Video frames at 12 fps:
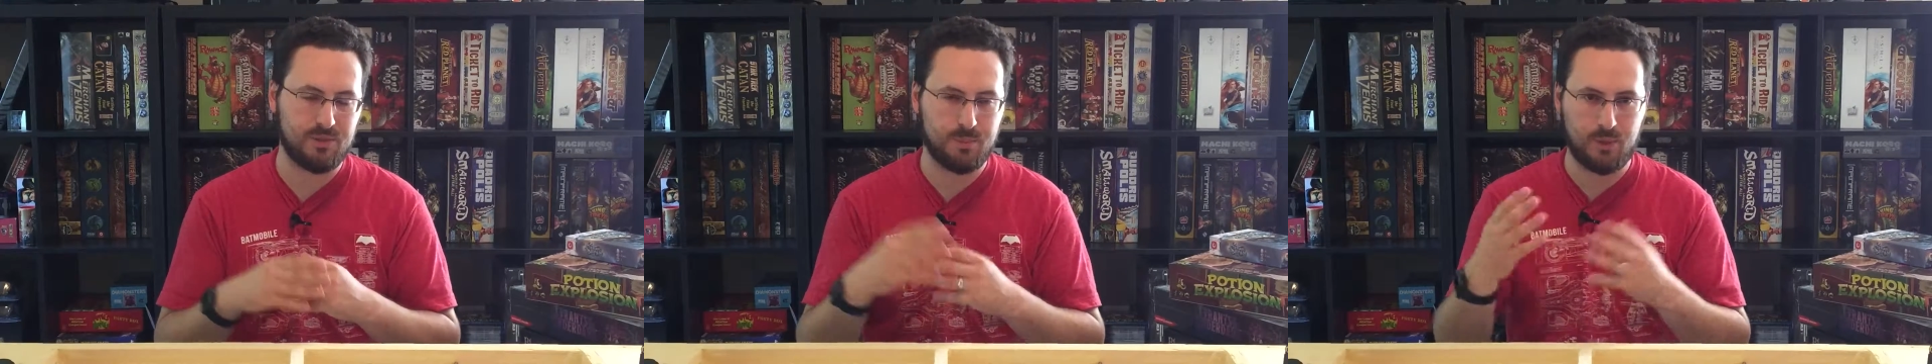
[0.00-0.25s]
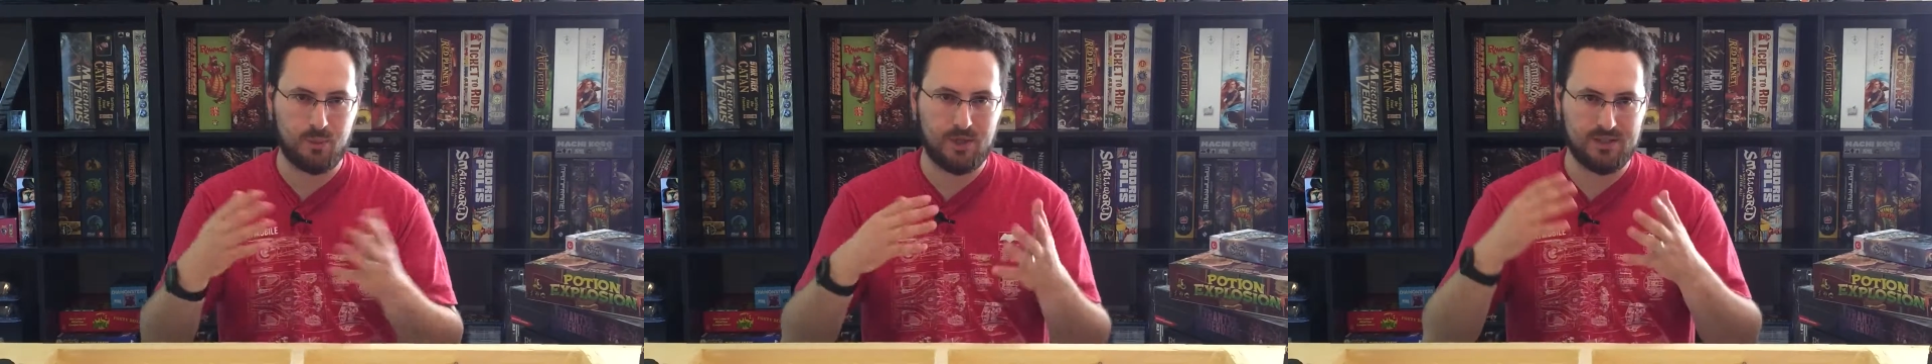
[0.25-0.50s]
It's been
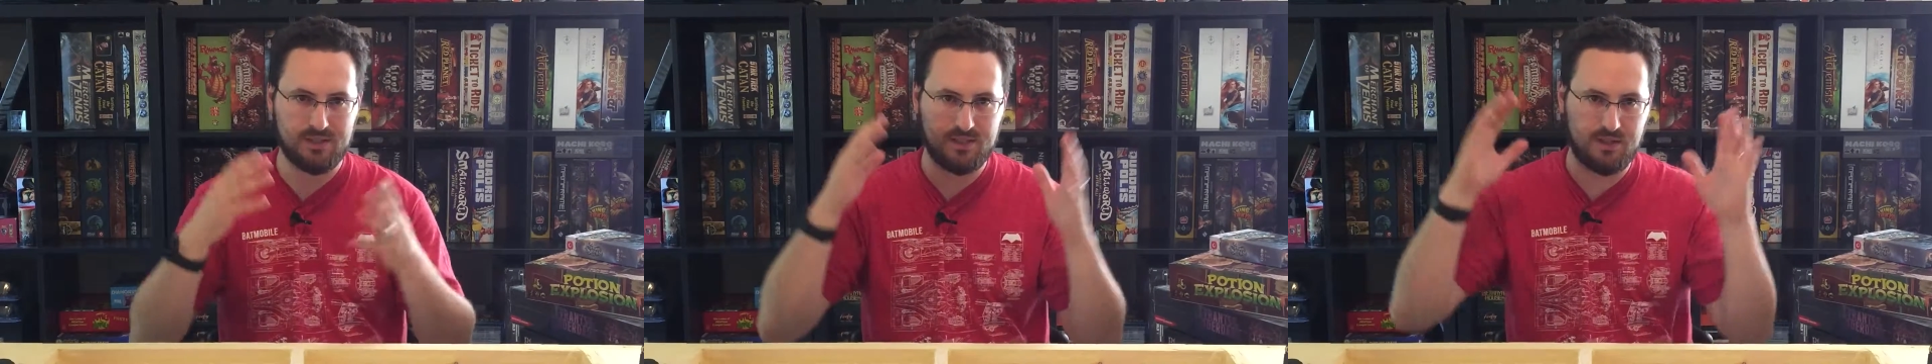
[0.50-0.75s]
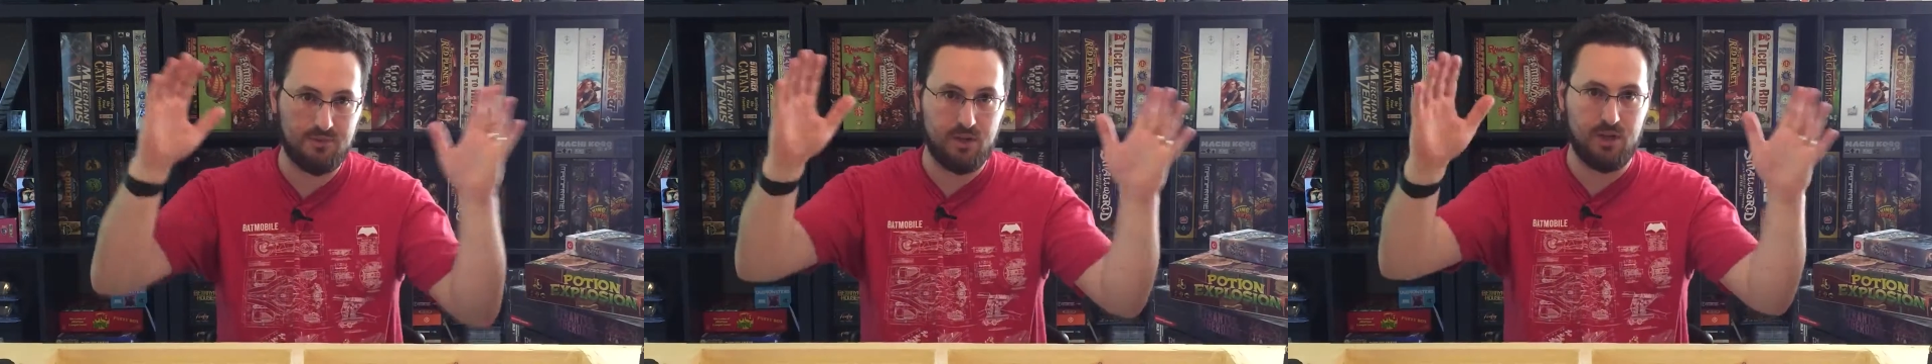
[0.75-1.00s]
a while since
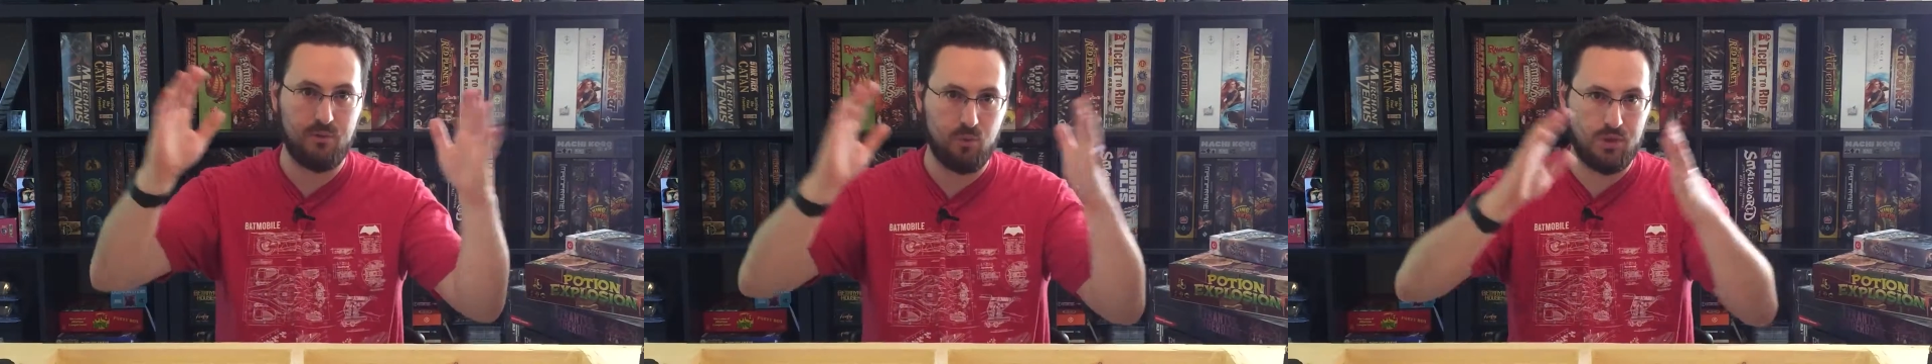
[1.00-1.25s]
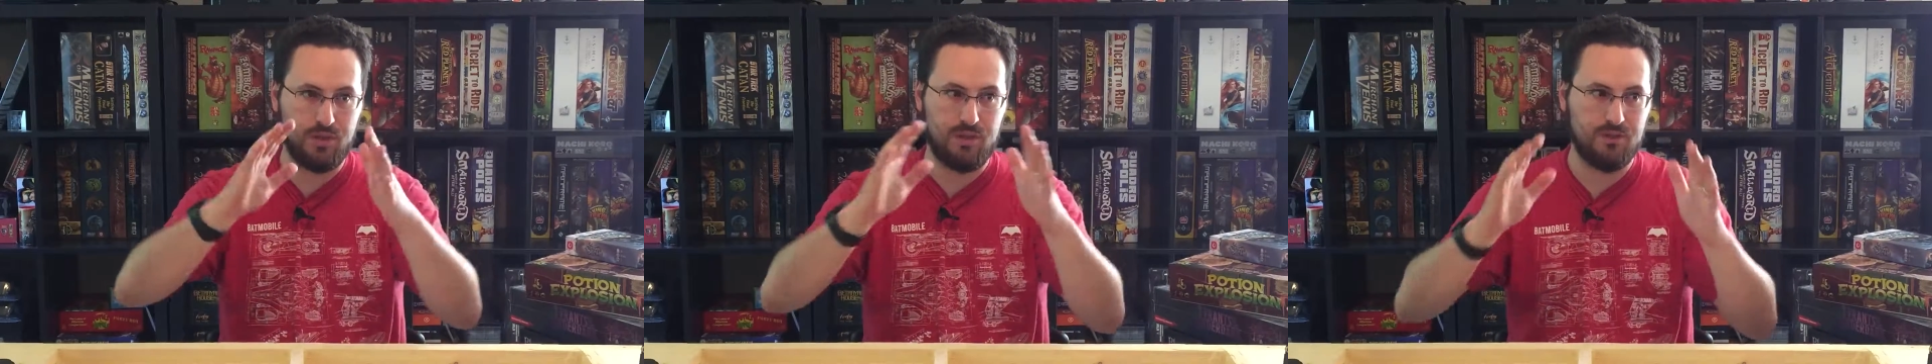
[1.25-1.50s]
I've done
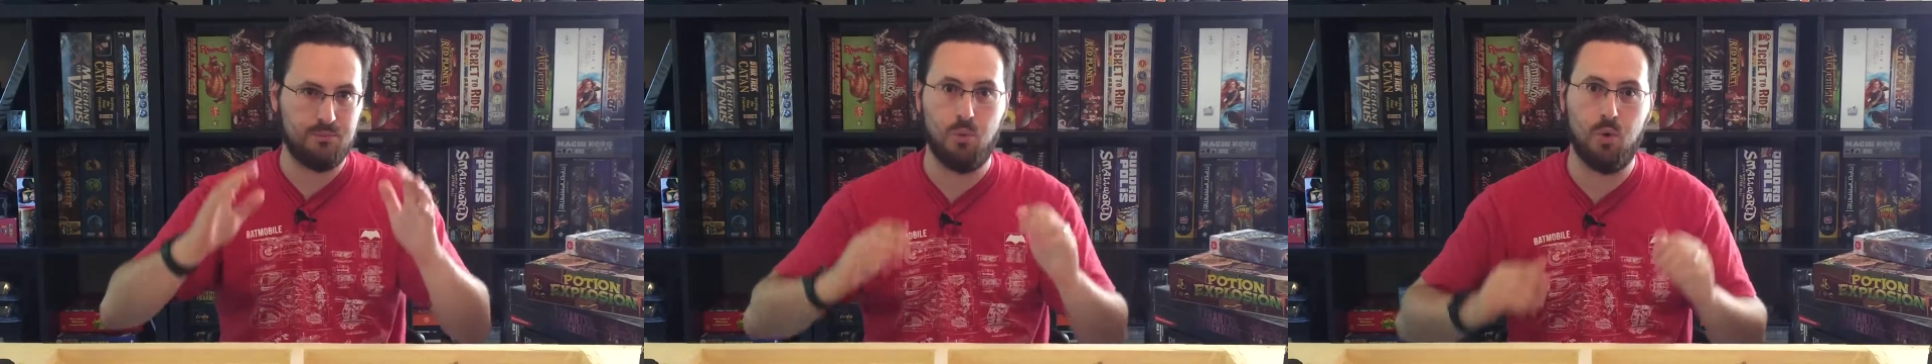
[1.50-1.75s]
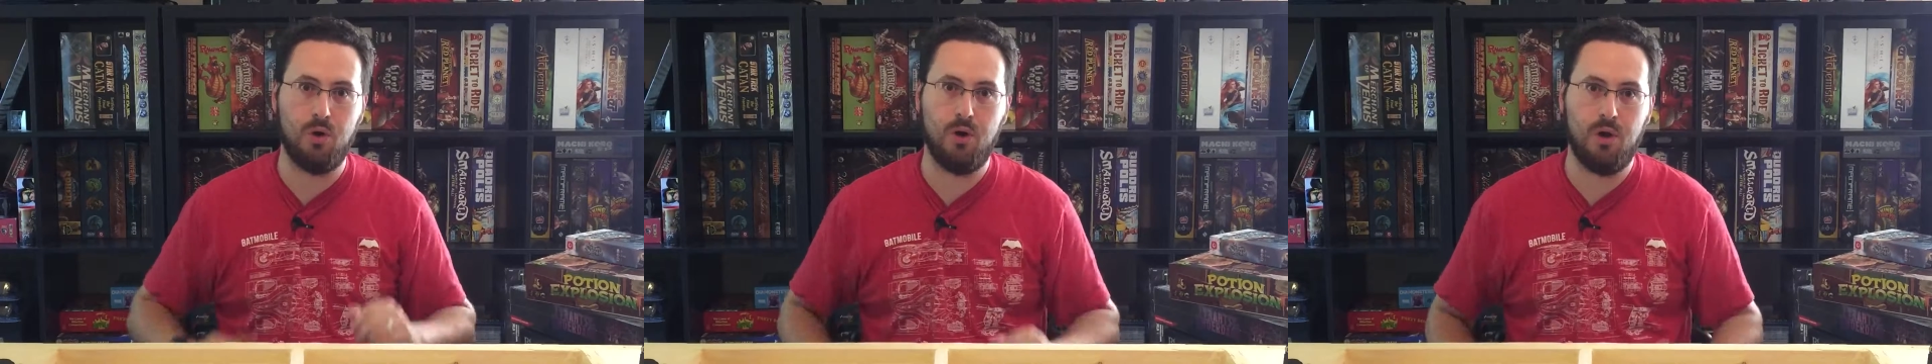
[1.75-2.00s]
one of these
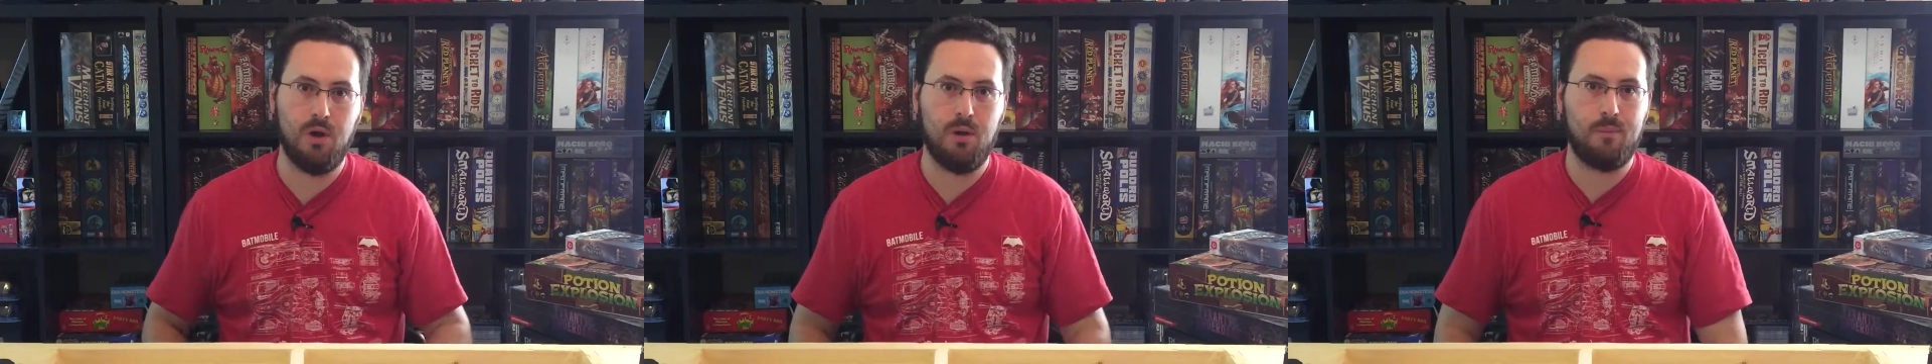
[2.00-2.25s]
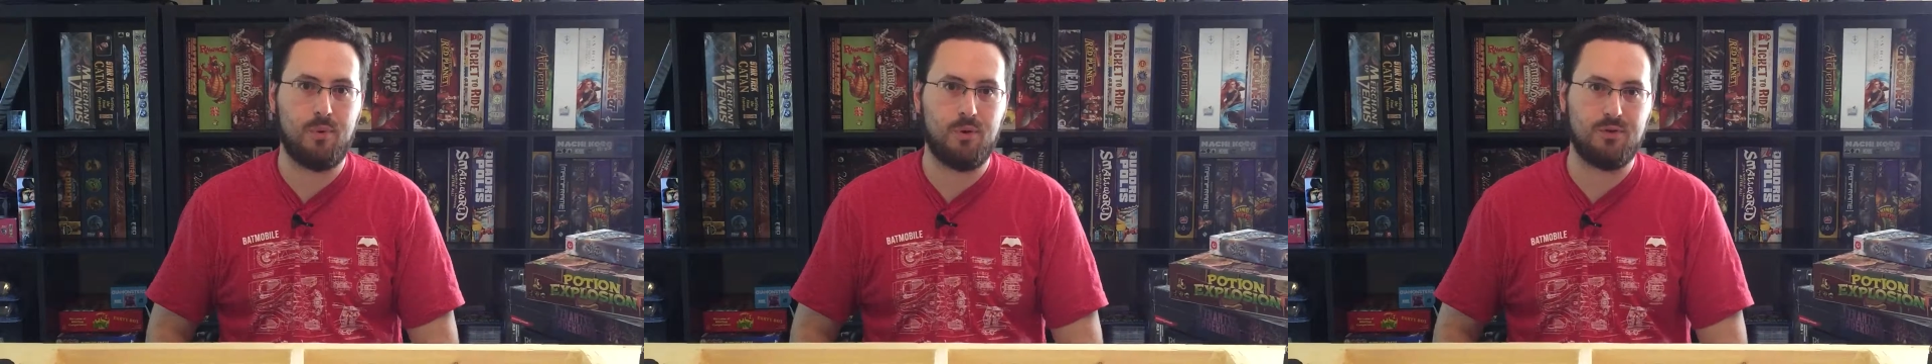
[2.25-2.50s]
more
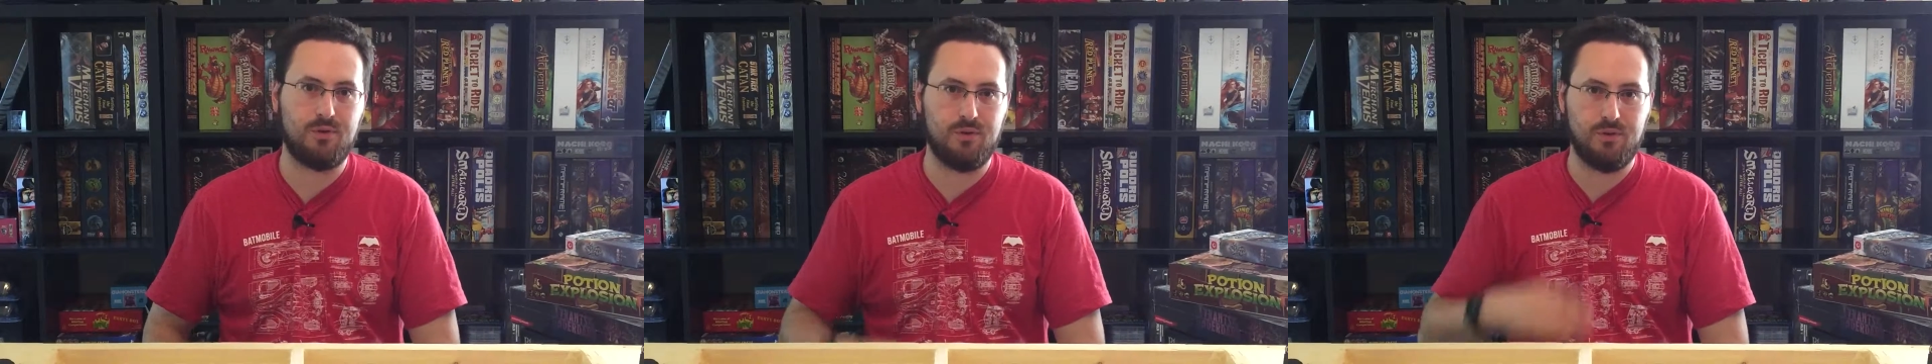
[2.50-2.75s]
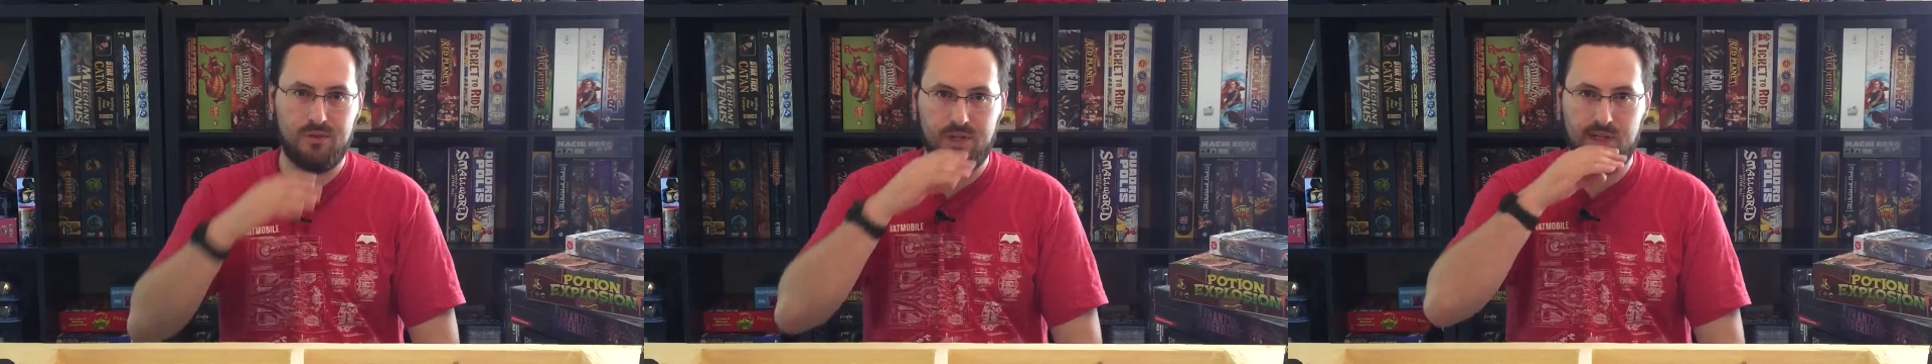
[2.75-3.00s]

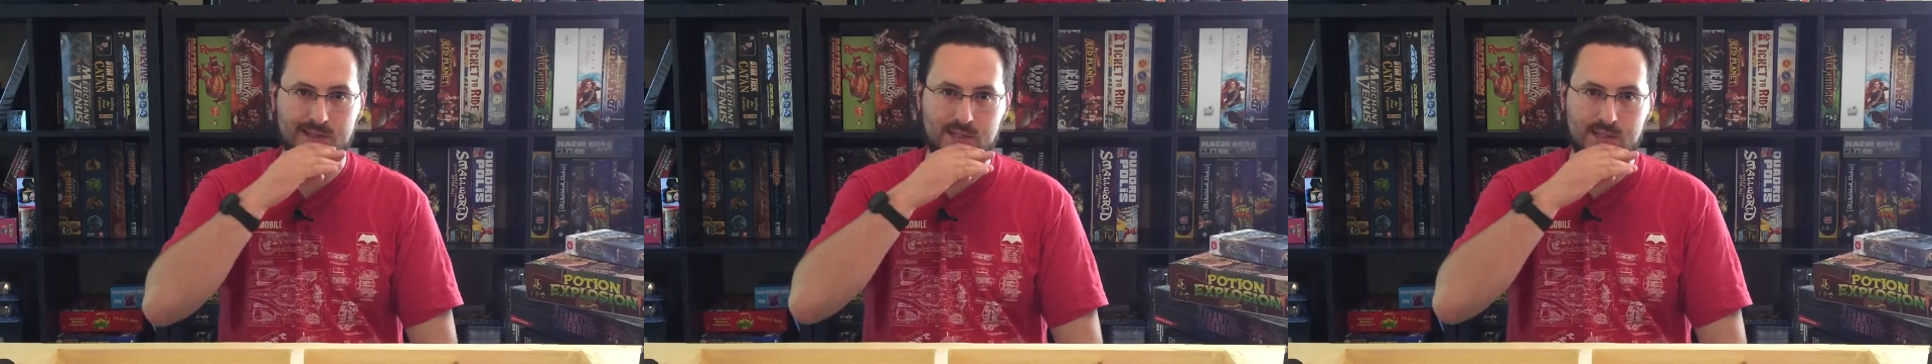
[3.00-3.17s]
personal videos.